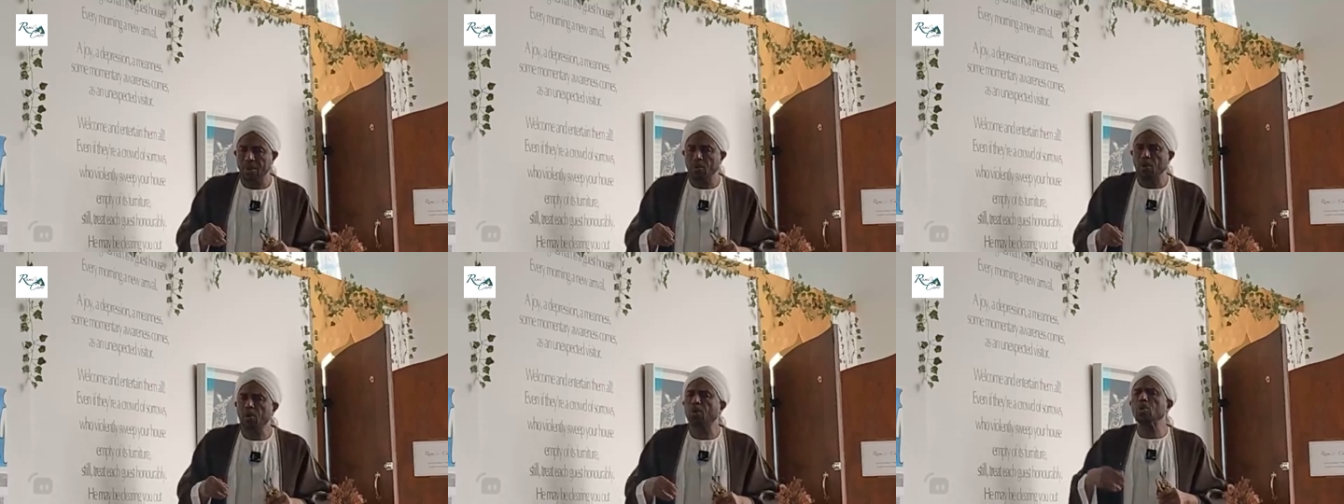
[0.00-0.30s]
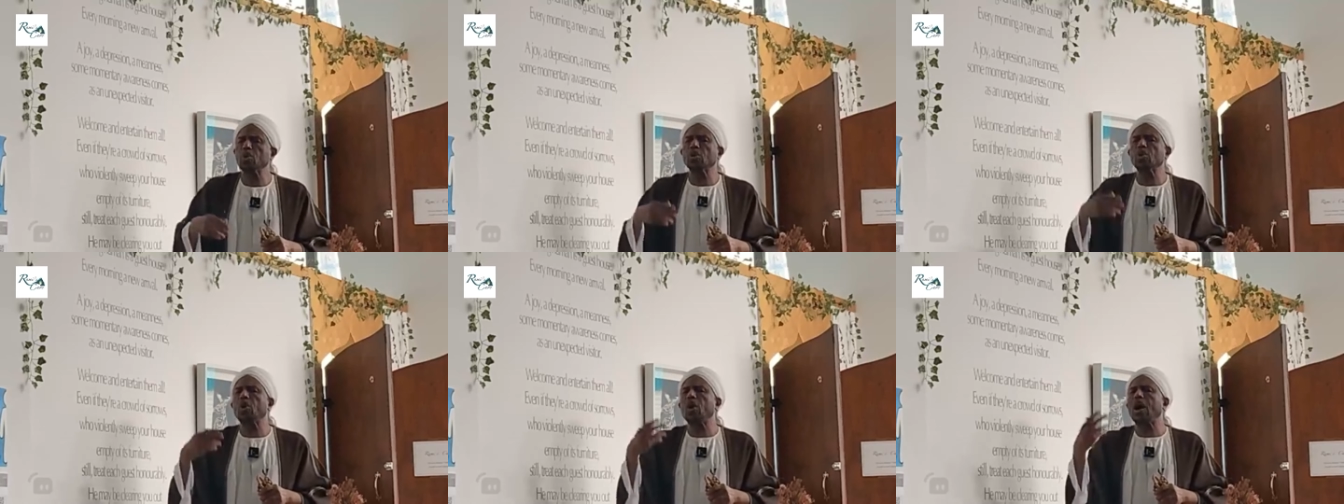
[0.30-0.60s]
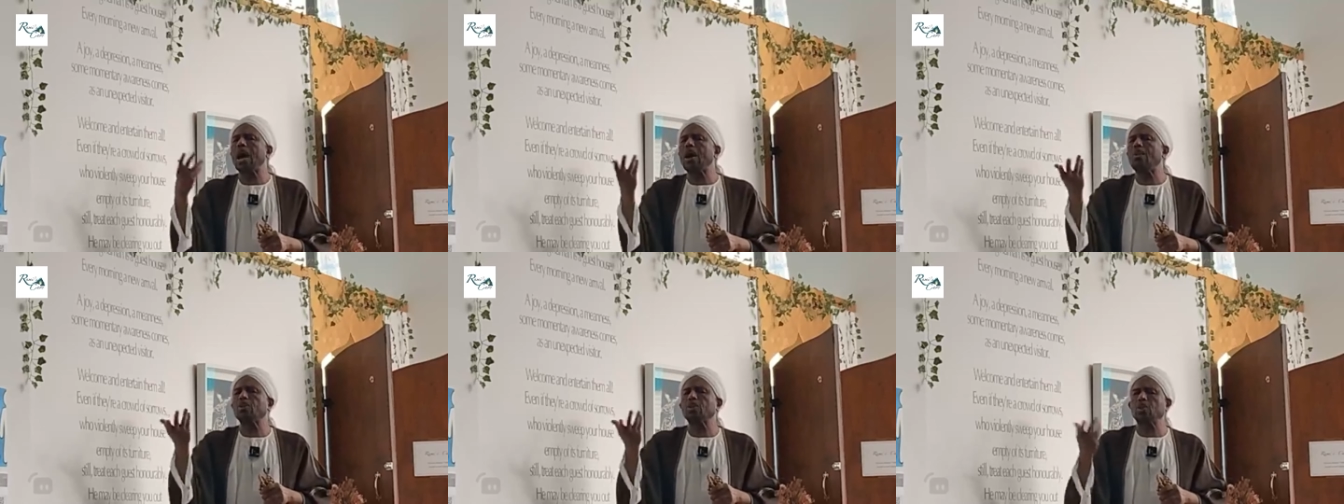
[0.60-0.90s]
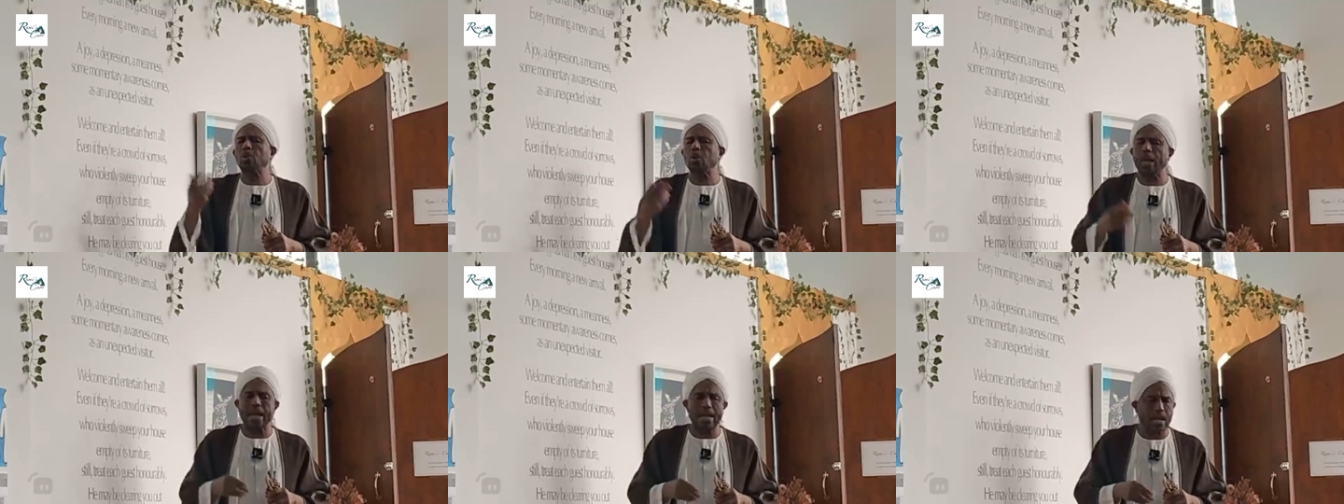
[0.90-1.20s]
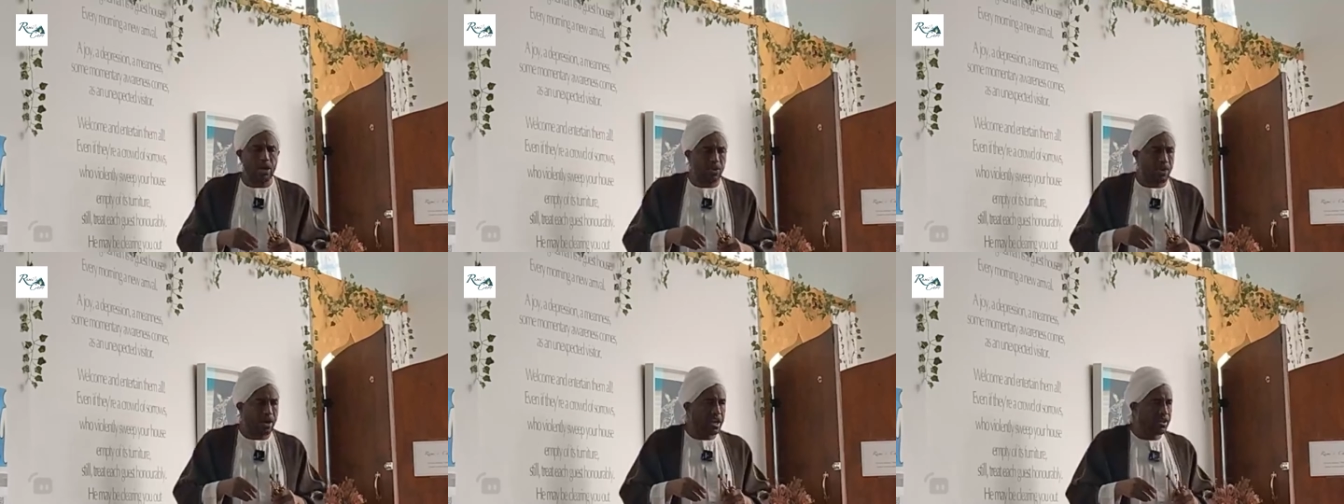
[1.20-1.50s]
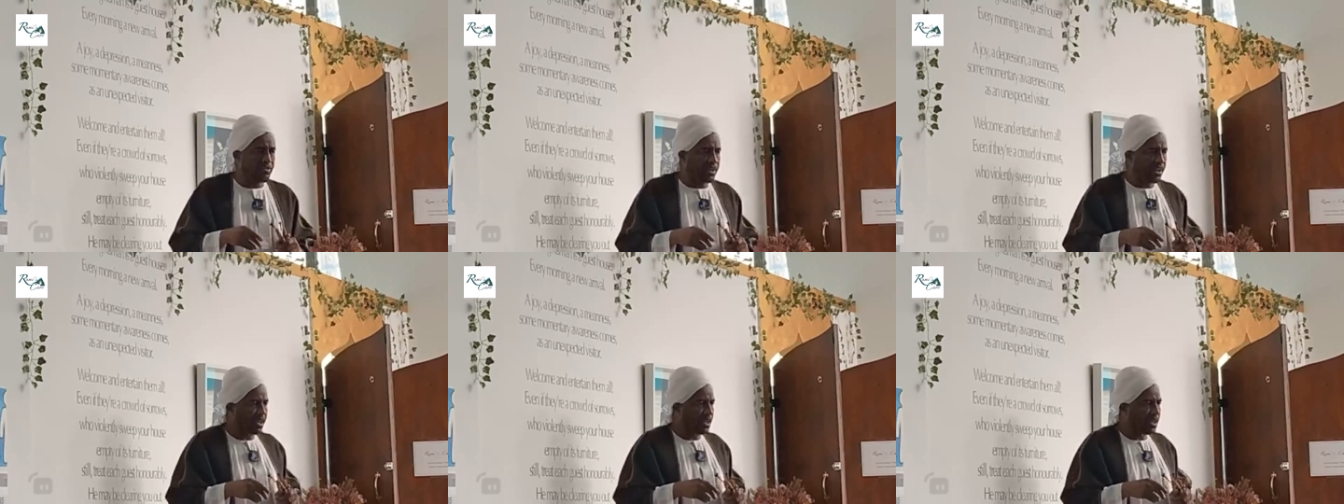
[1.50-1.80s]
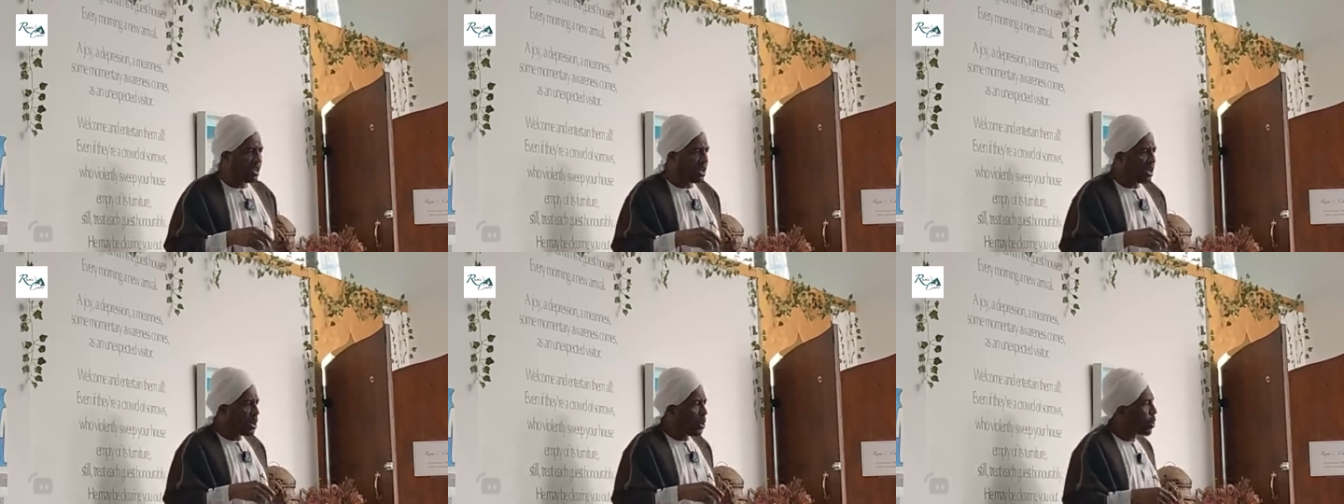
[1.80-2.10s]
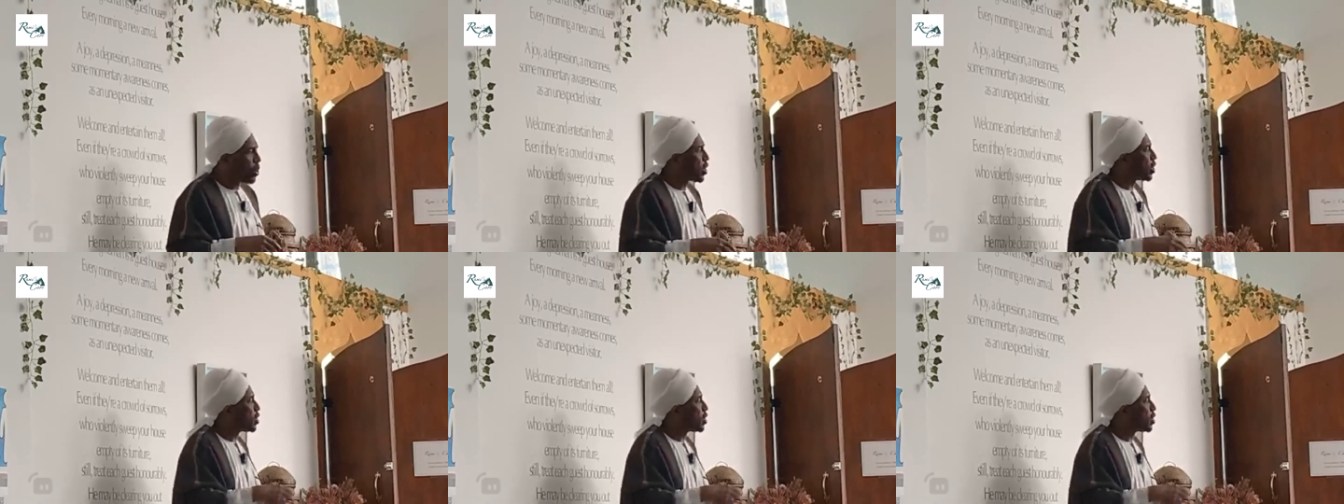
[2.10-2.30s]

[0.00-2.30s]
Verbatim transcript: We could not go out to earn our living. We